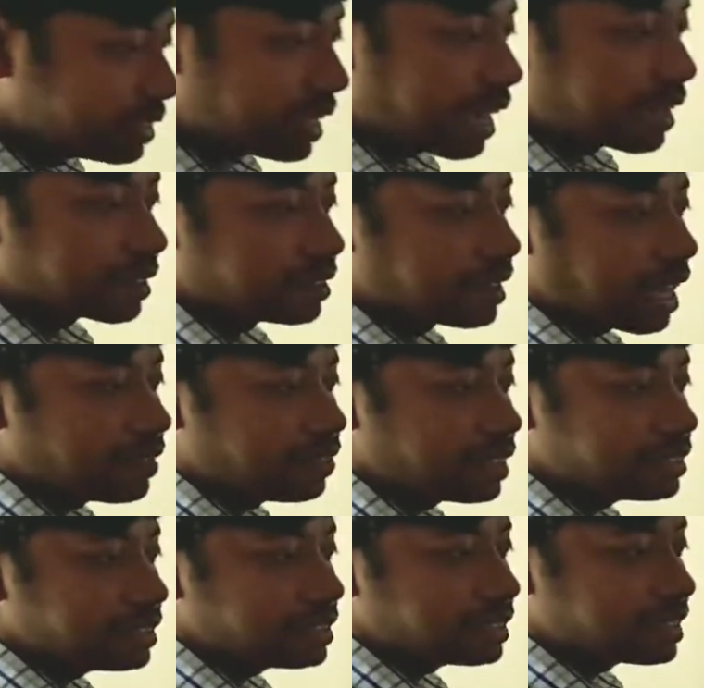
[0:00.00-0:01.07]
that
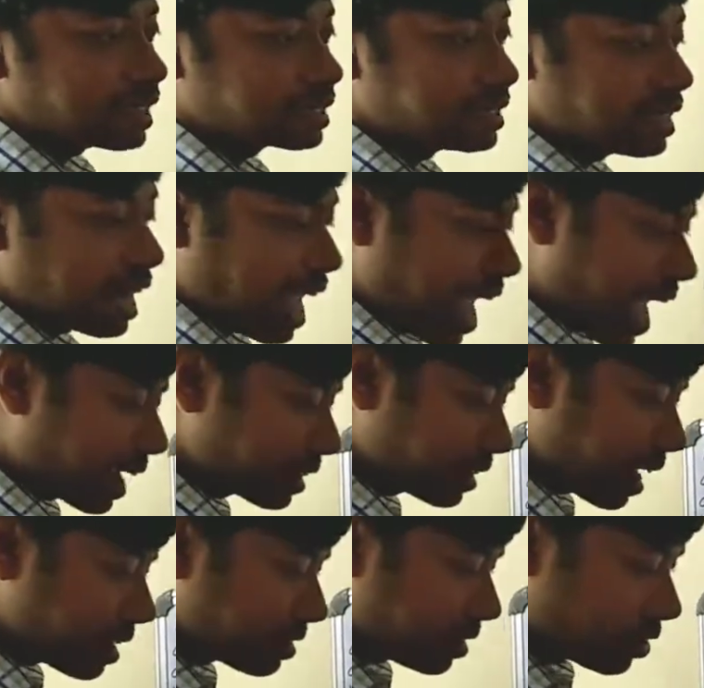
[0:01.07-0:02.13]
divergent section act
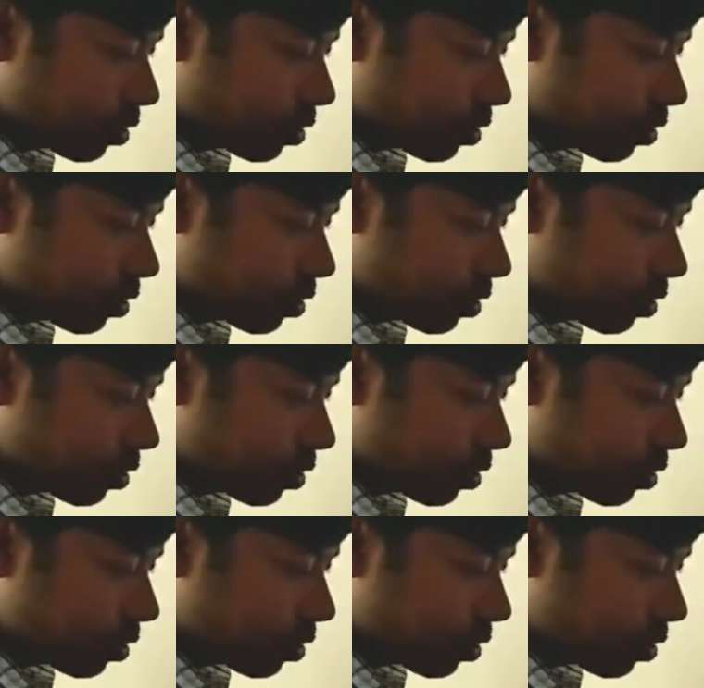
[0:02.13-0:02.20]
as a